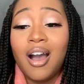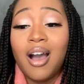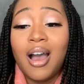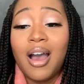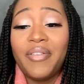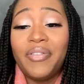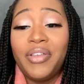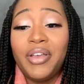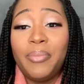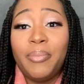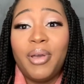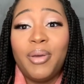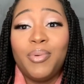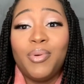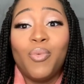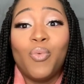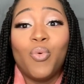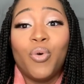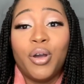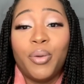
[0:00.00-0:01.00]
I think maybe
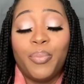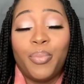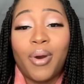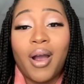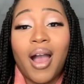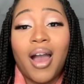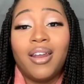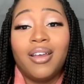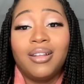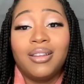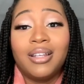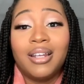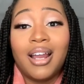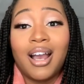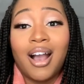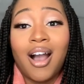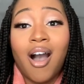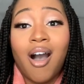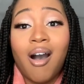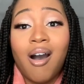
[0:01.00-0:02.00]
one product that I
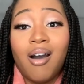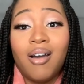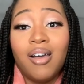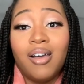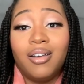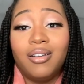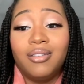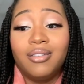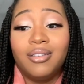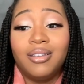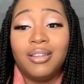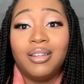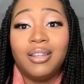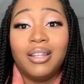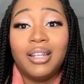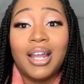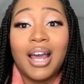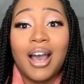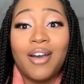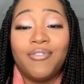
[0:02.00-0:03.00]
caught,
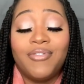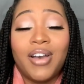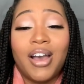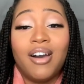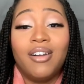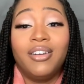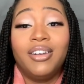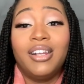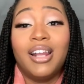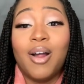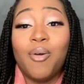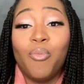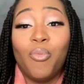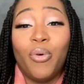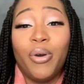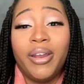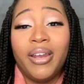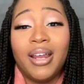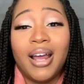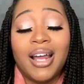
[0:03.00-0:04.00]
that I found, that I
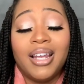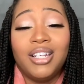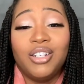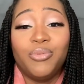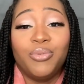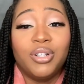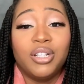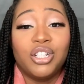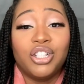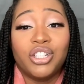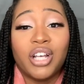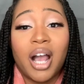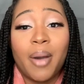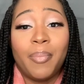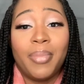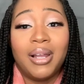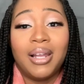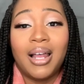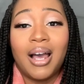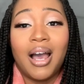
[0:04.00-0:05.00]
wanted. I didn't really shop
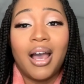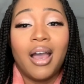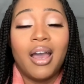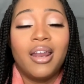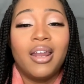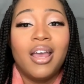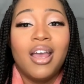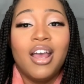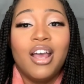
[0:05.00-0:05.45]
a lot.